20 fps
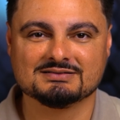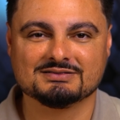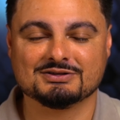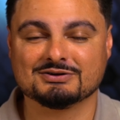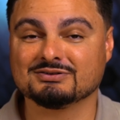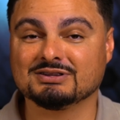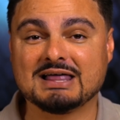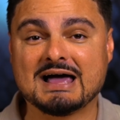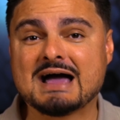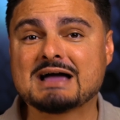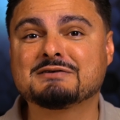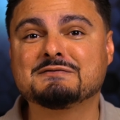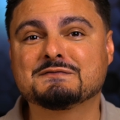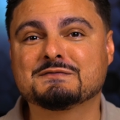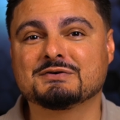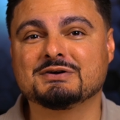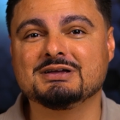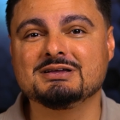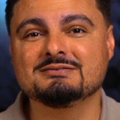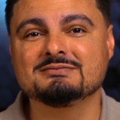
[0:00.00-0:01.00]
they're
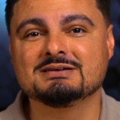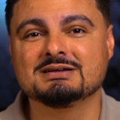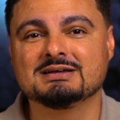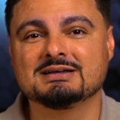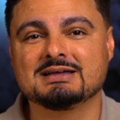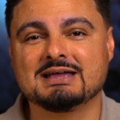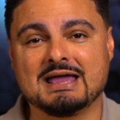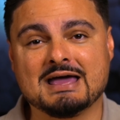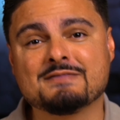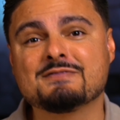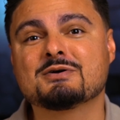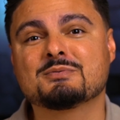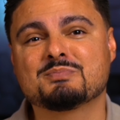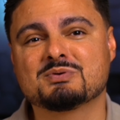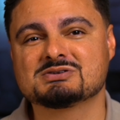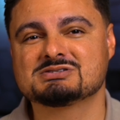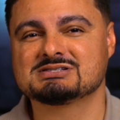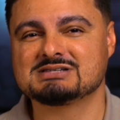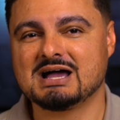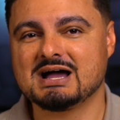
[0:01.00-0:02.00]
lag-free, and they're
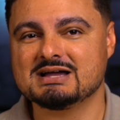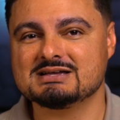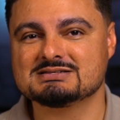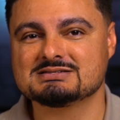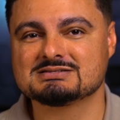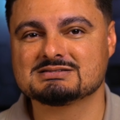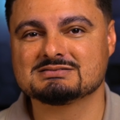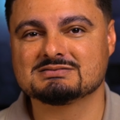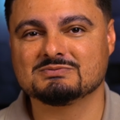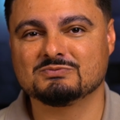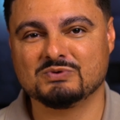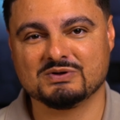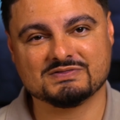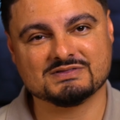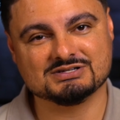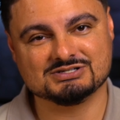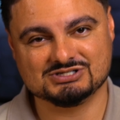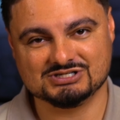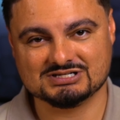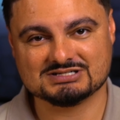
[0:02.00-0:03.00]
precise with
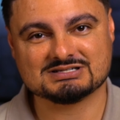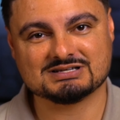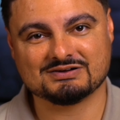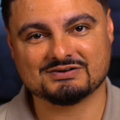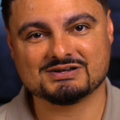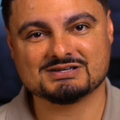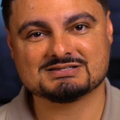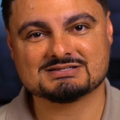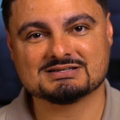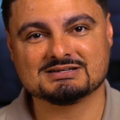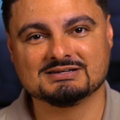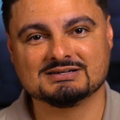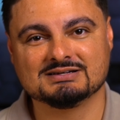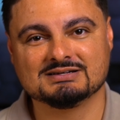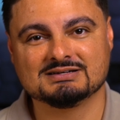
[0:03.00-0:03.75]
the G-Series.